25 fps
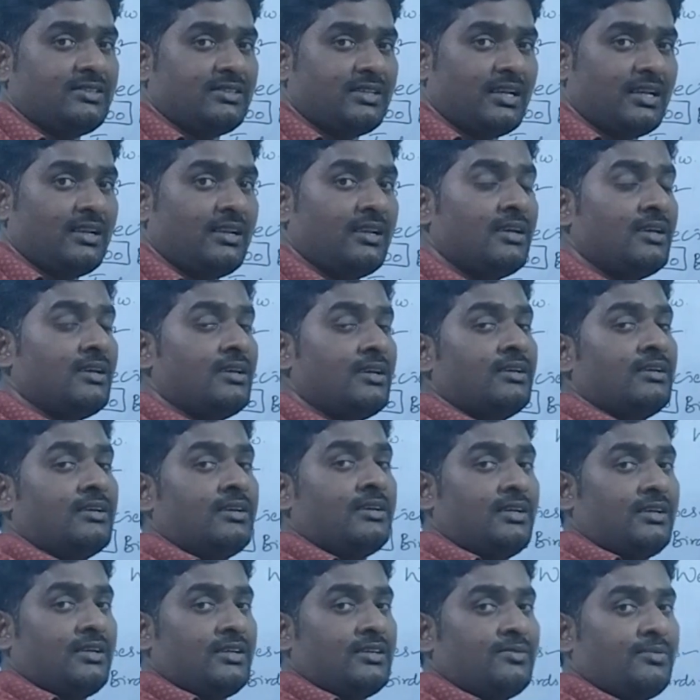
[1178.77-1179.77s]
Medchel.
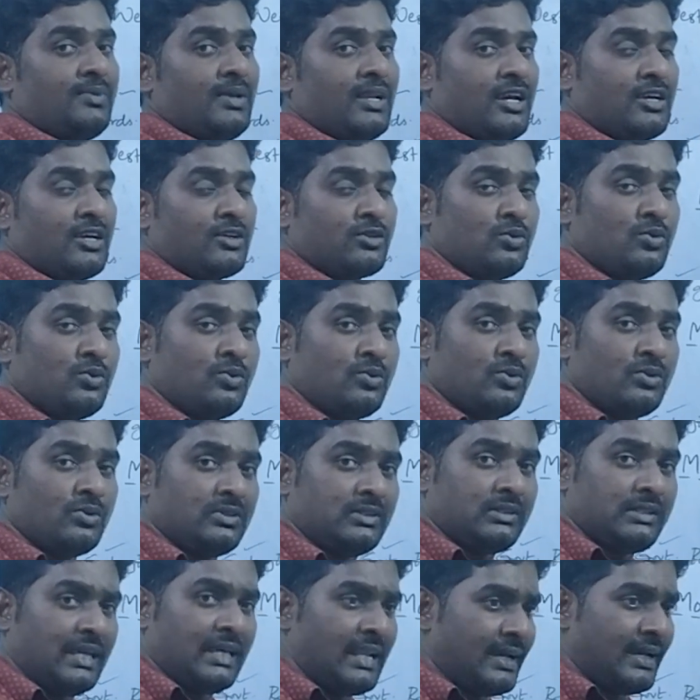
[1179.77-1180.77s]
It is belongs to
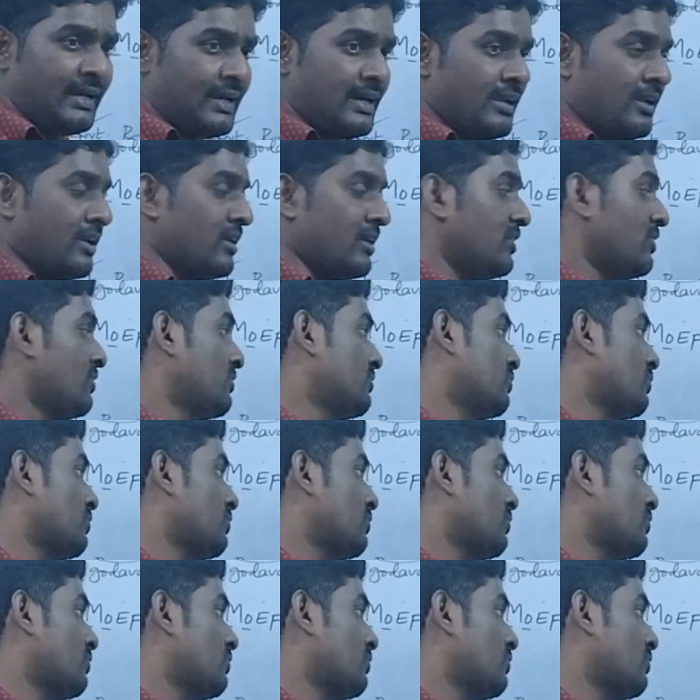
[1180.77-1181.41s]
Telangana.